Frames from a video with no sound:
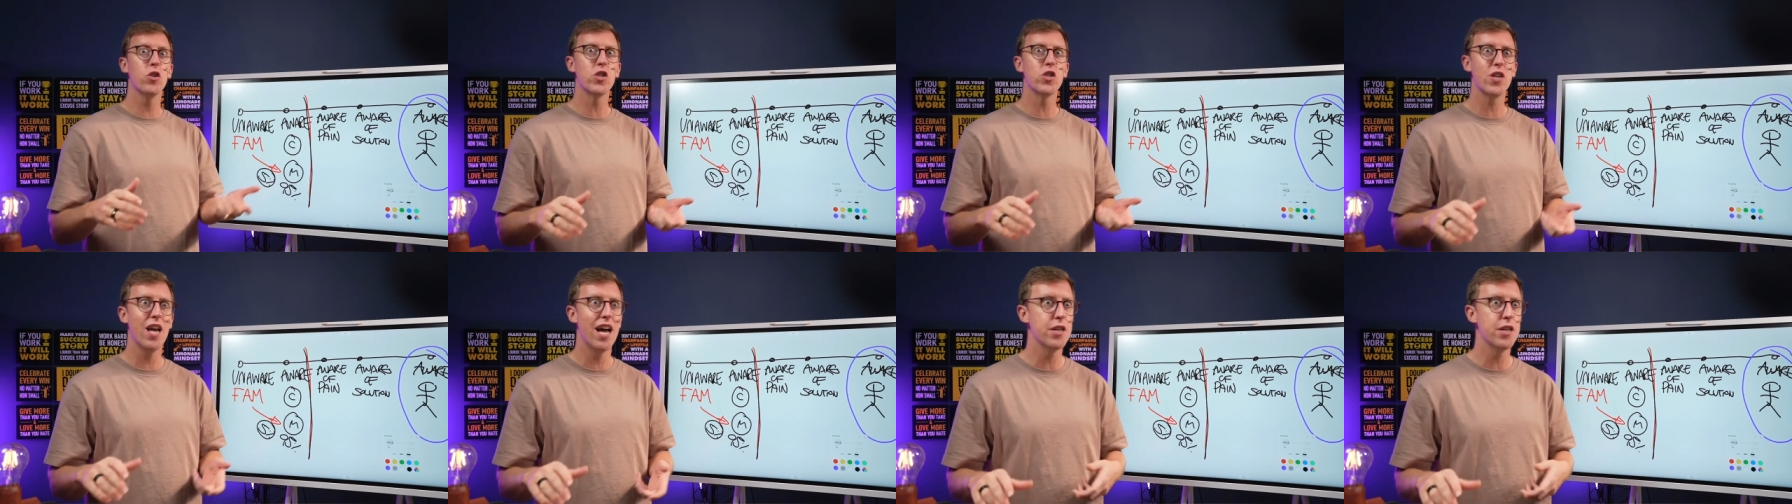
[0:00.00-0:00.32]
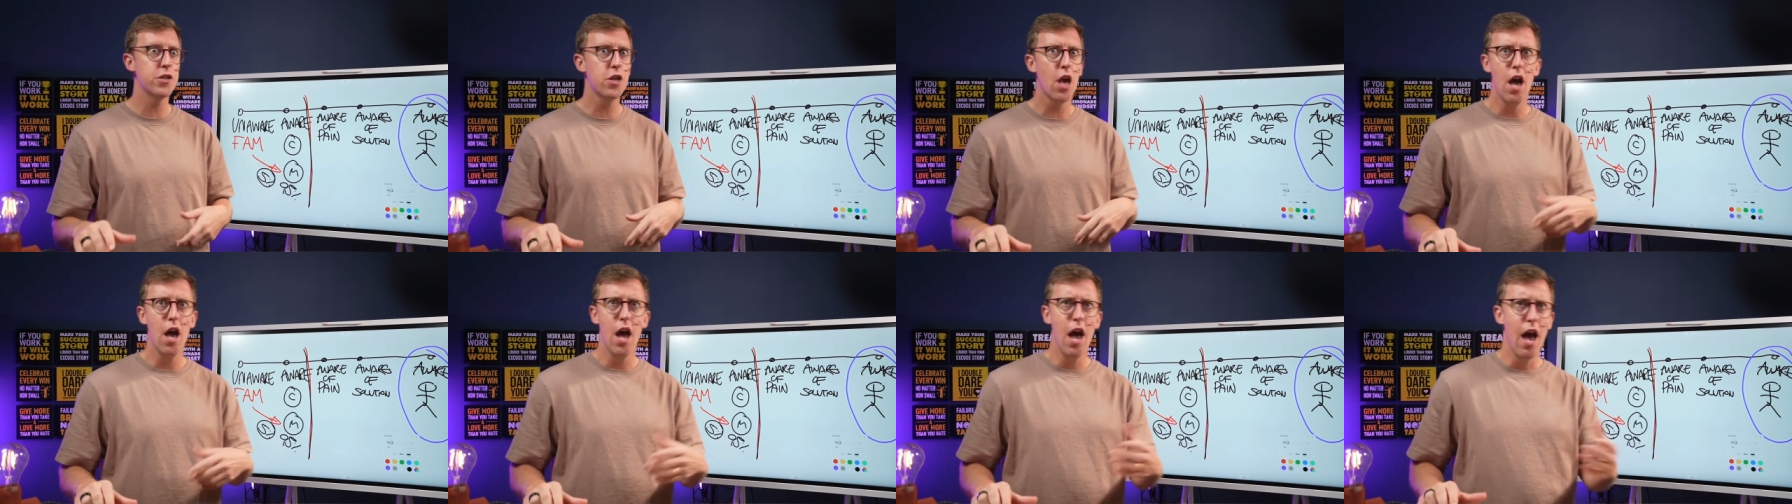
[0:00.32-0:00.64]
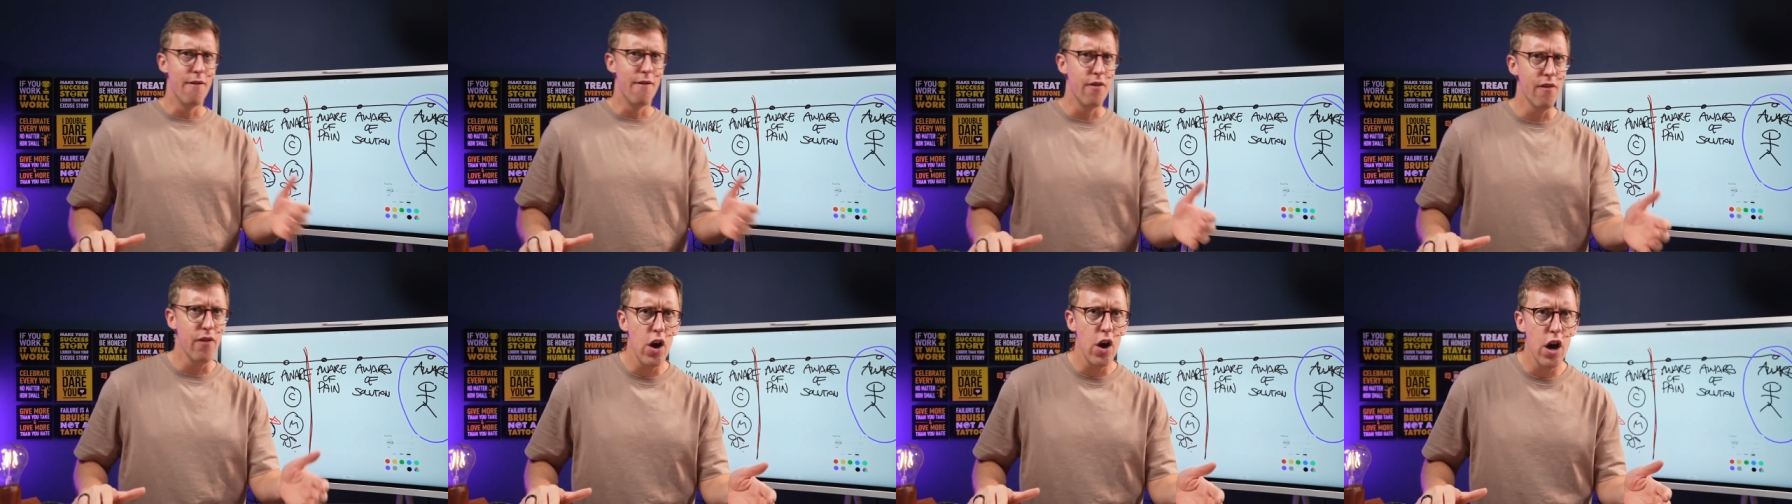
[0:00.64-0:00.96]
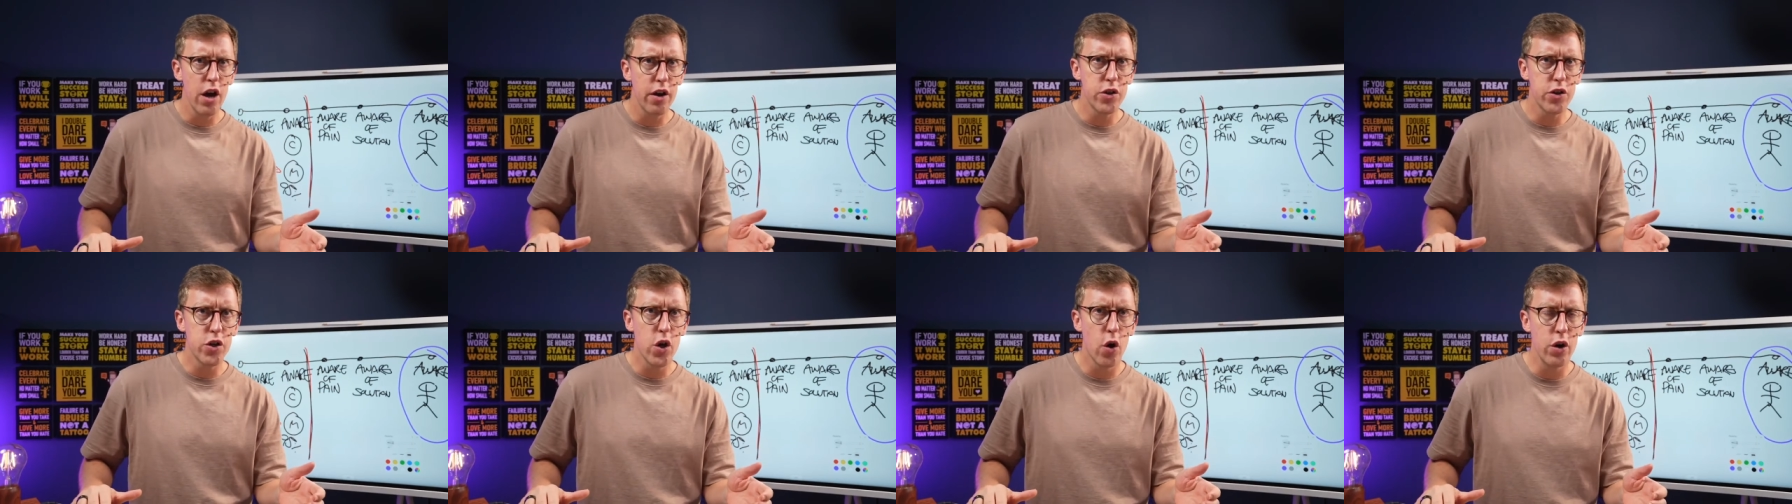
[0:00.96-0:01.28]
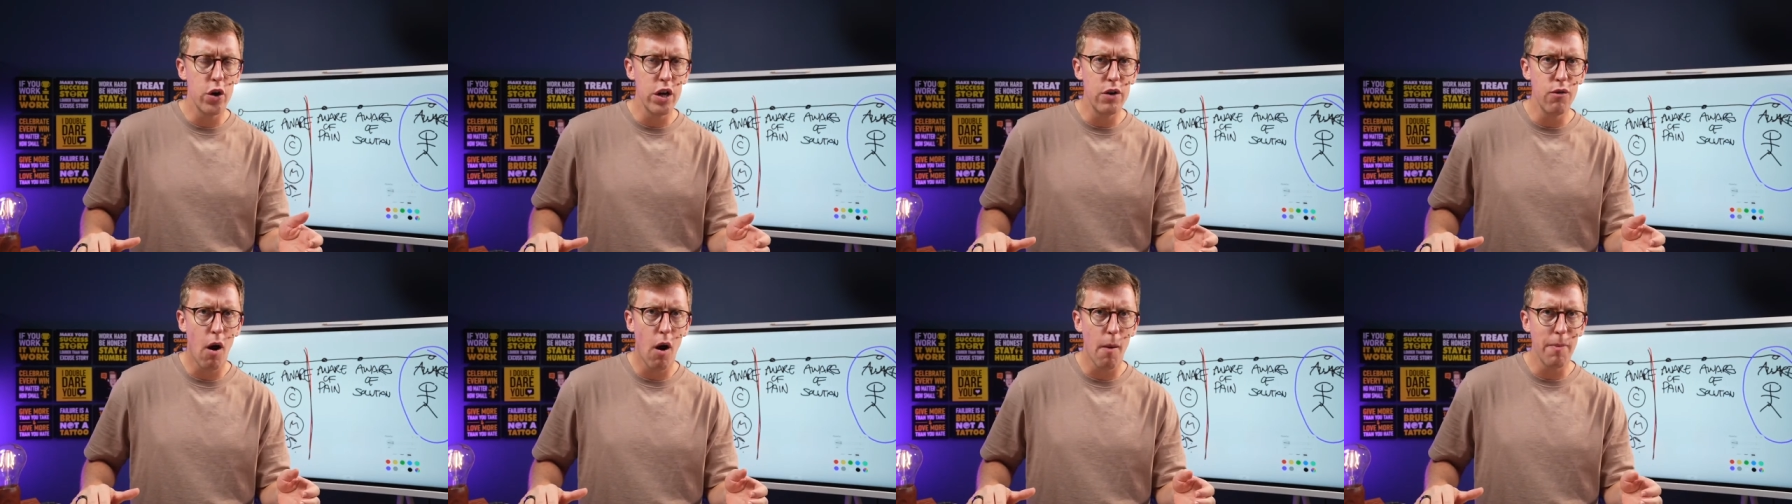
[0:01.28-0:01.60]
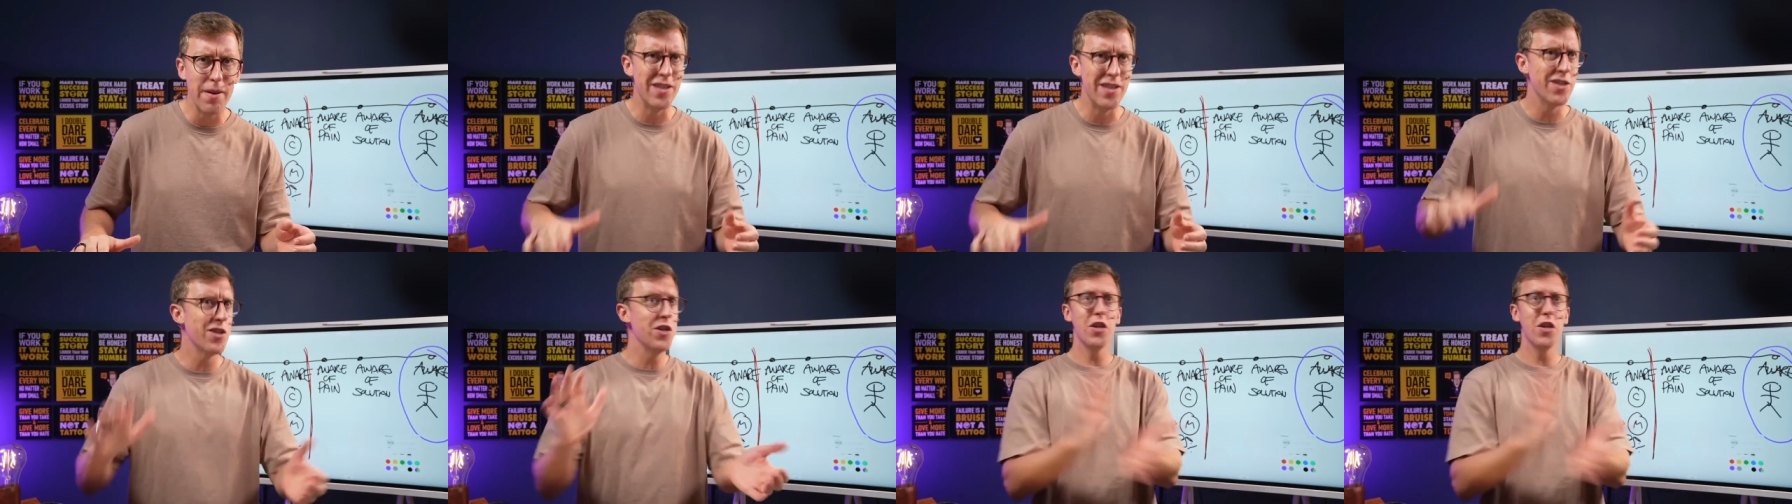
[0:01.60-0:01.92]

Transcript: says, "Have you ever heard of Tony Robbins?"